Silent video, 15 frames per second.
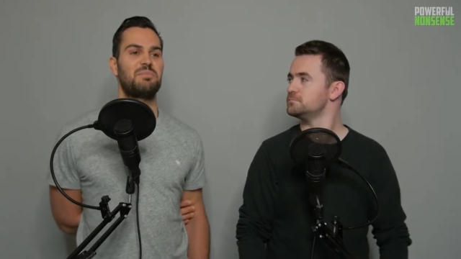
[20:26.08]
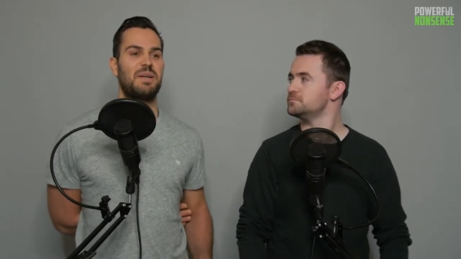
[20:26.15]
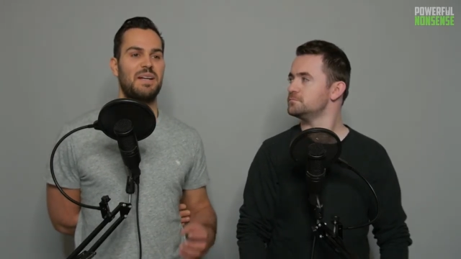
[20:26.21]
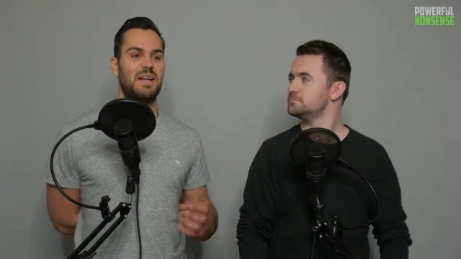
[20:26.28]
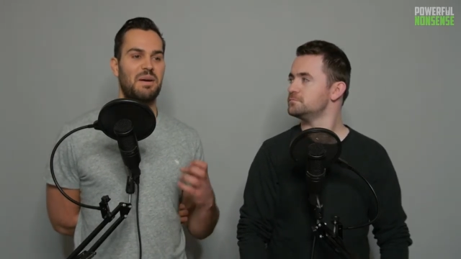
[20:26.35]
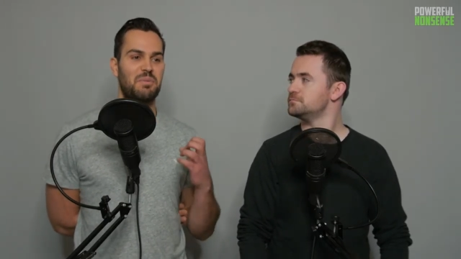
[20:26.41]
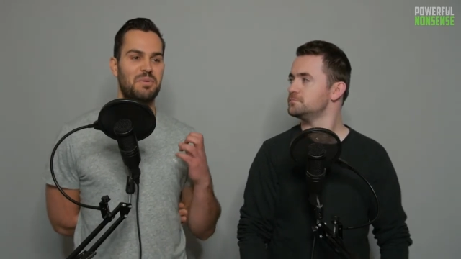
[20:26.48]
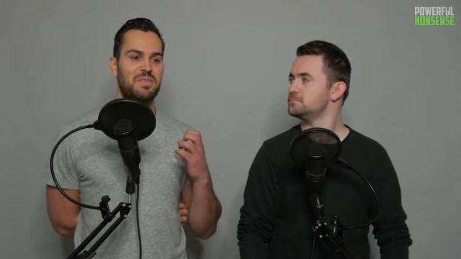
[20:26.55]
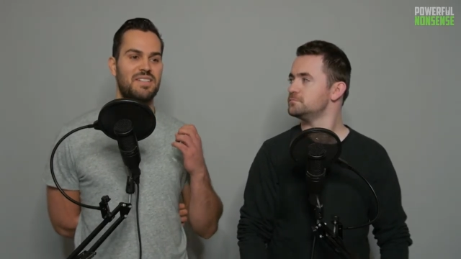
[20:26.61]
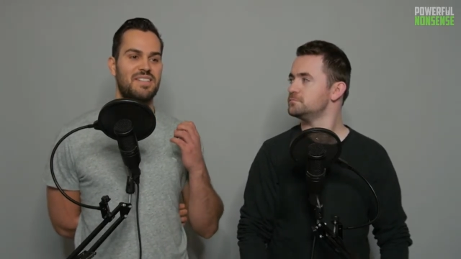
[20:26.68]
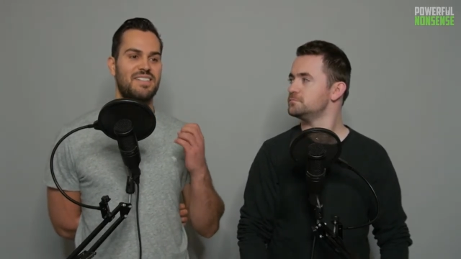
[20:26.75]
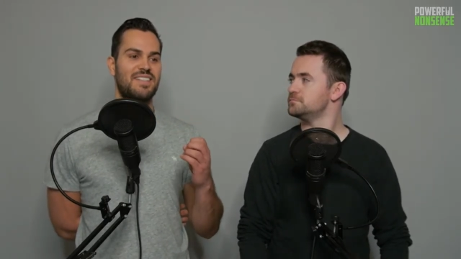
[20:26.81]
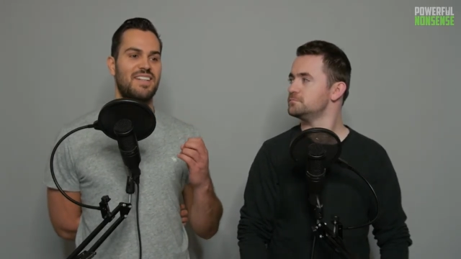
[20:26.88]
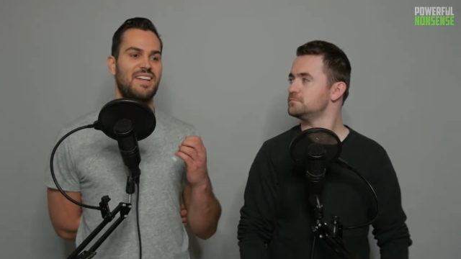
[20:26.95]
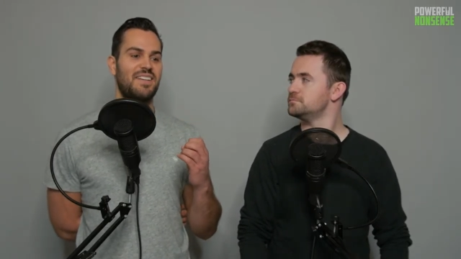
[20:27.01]
Speaker 1: being able to
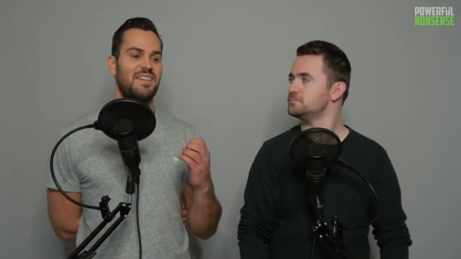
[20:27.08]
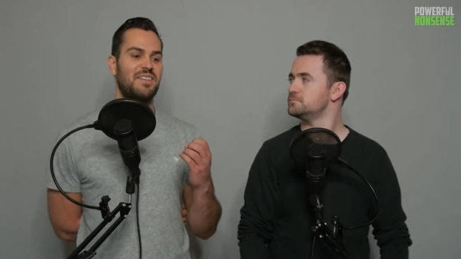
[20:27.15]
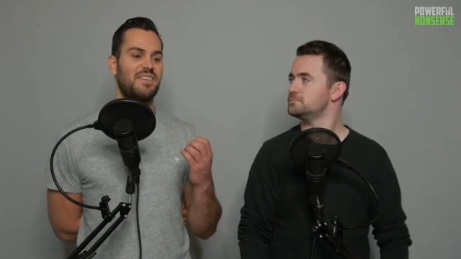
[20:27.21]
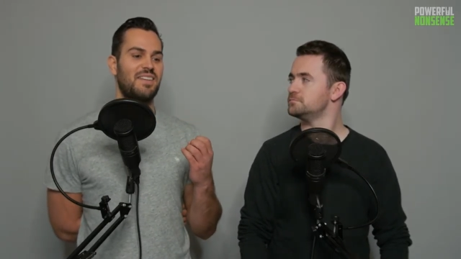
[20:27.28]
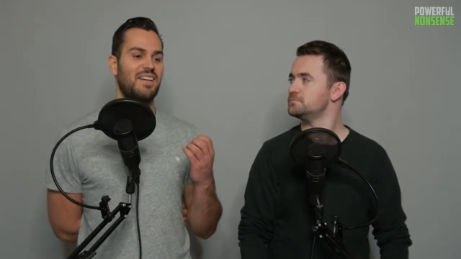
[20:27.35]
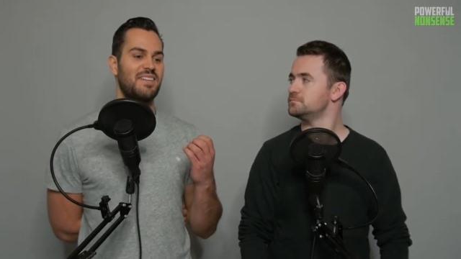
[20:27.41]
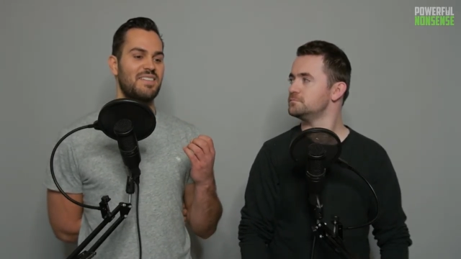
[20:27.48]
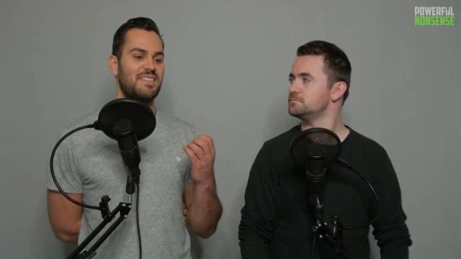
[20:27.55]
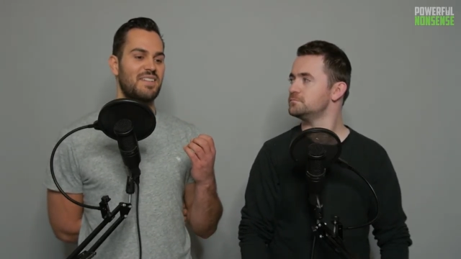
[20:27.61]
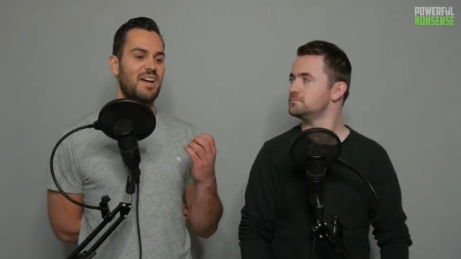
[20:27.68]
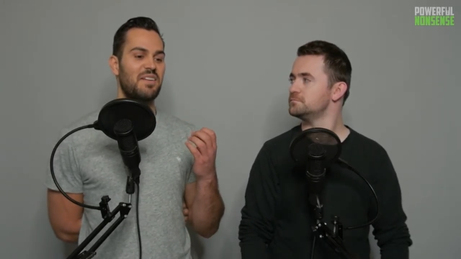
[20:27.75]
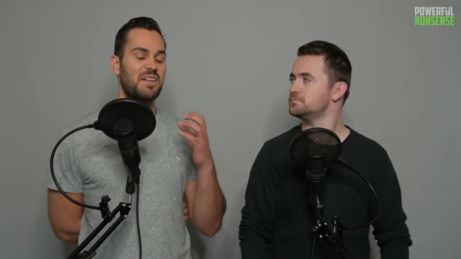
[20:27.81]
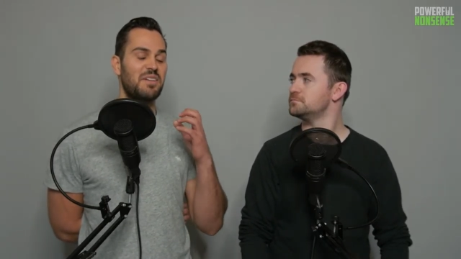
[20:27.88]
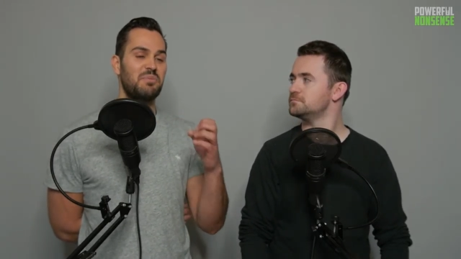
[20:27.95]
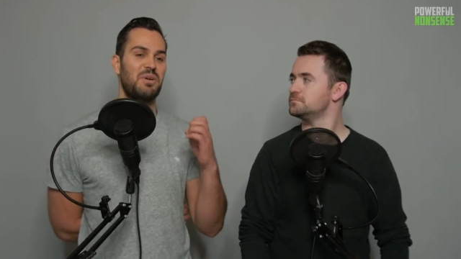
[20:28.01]
see the things. I
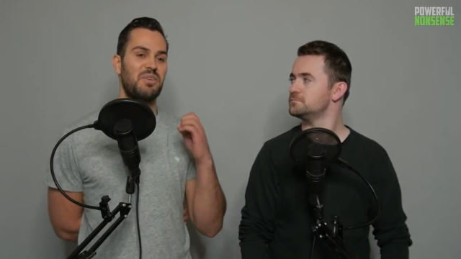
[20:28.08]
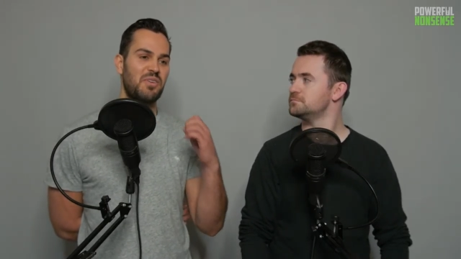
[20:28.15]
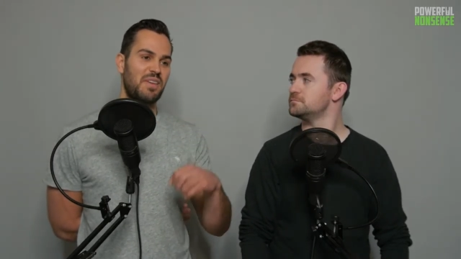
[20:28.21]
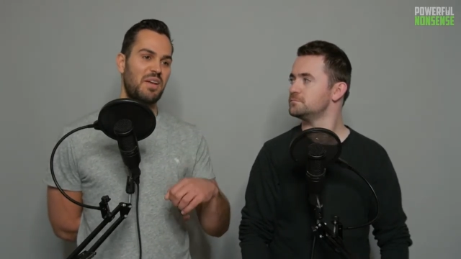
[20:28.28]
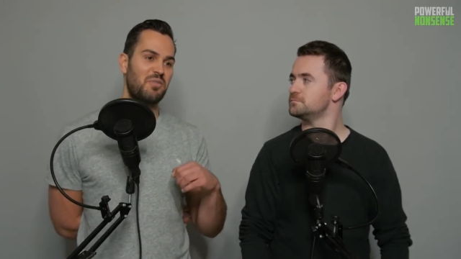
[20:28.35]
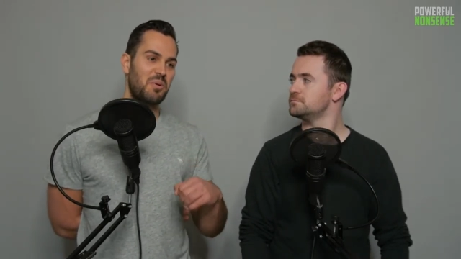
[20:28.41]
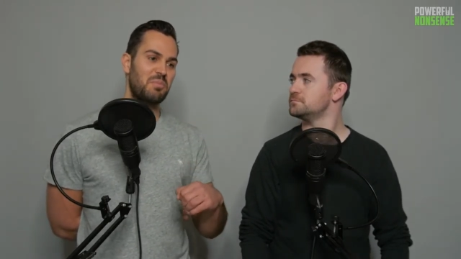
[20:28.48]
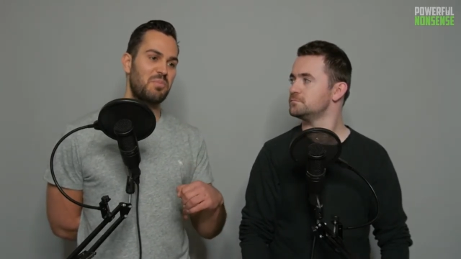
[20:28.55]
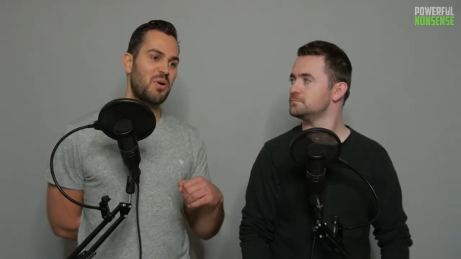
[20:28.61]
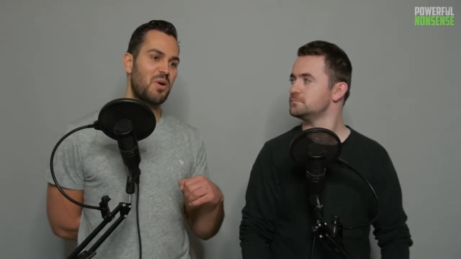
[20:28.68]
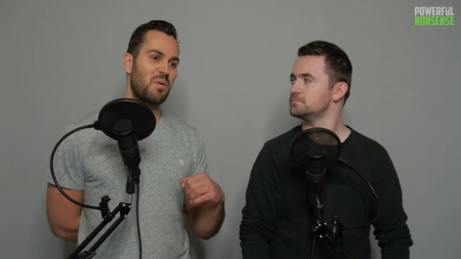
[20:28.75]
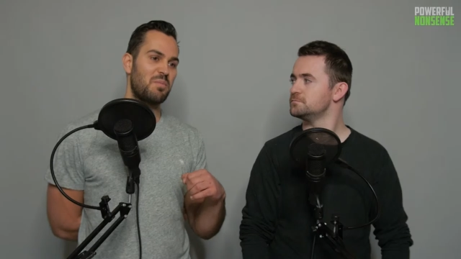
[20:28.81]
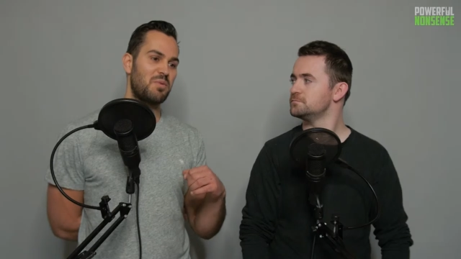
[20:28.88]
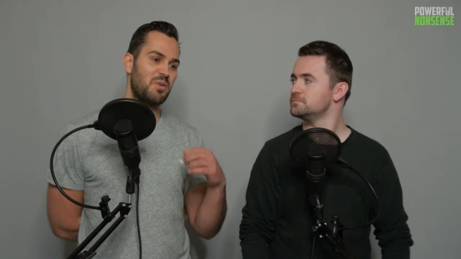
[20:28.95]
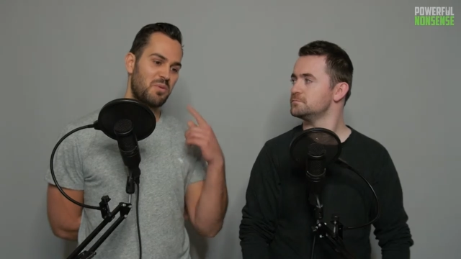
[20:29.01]
think when you're at that rock
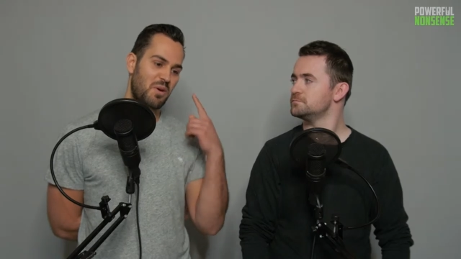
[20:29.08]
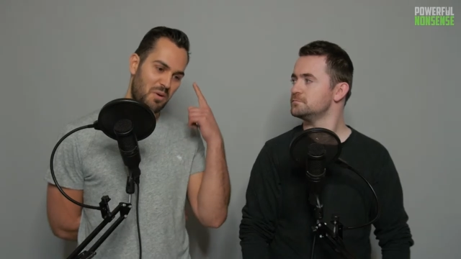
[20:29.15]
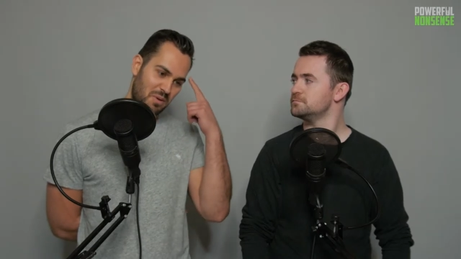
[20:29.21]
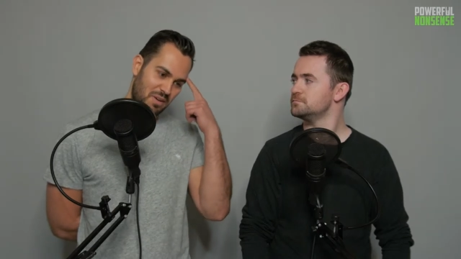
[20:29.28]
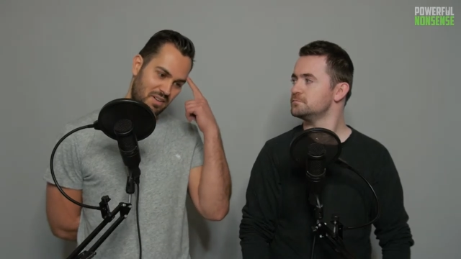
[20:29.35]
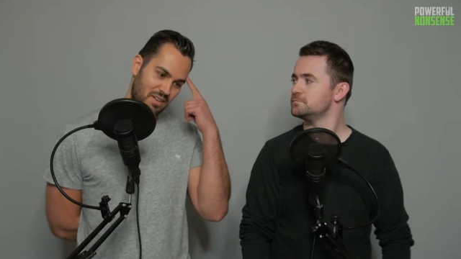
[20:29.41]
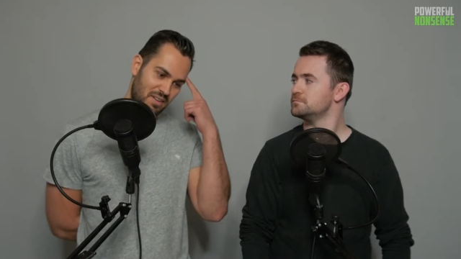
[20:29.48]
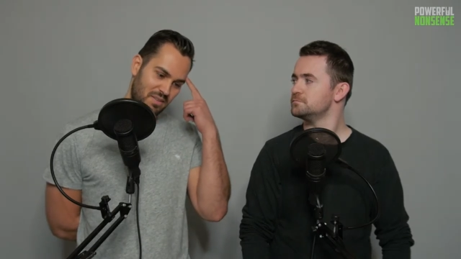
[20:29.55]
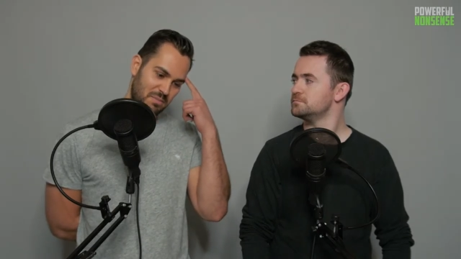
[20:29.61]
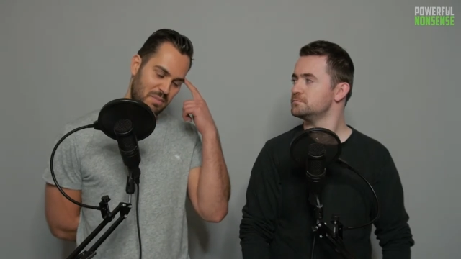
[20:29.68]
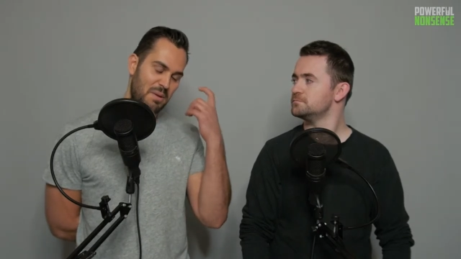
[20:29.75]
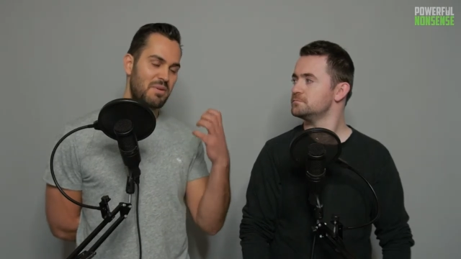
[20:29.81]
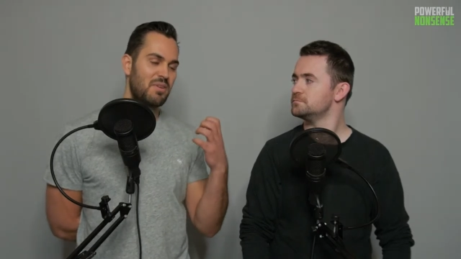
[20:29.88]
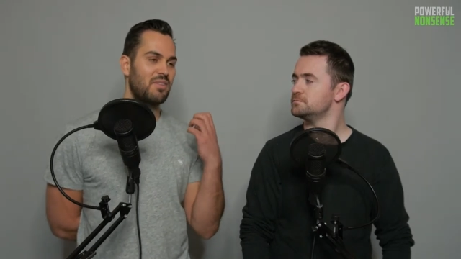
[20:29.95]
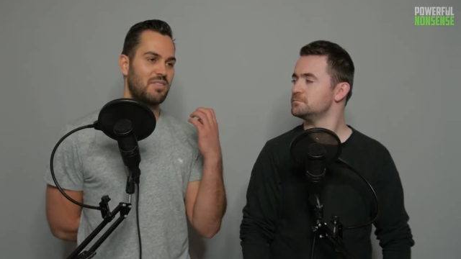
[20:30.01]
bottom, you only
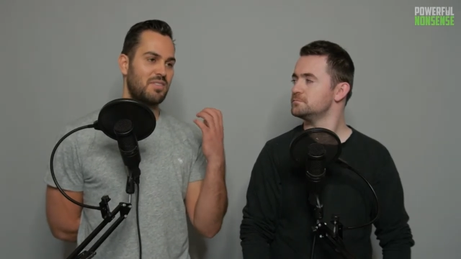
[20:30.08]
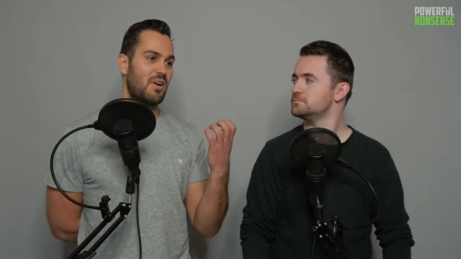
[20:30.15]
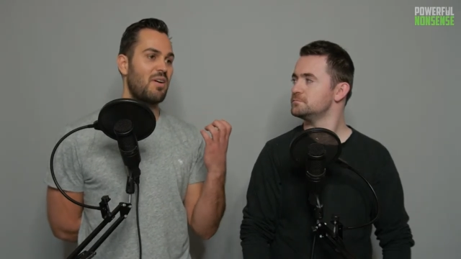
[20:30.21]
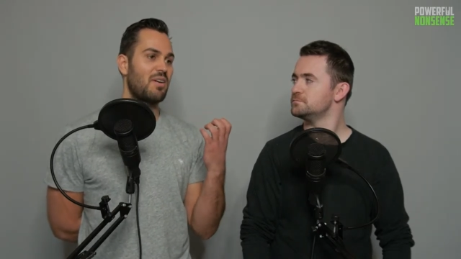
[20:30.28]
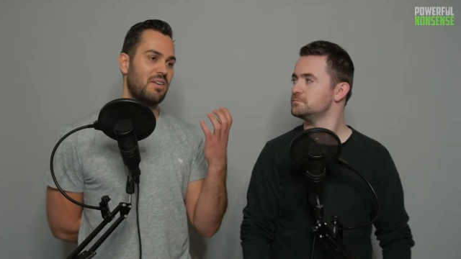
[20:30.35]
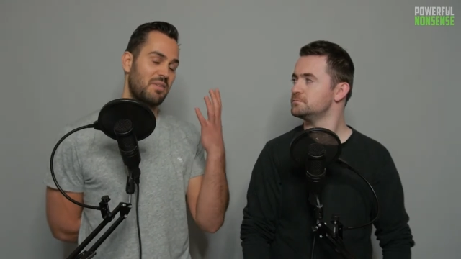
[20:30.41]
maybe you're dark,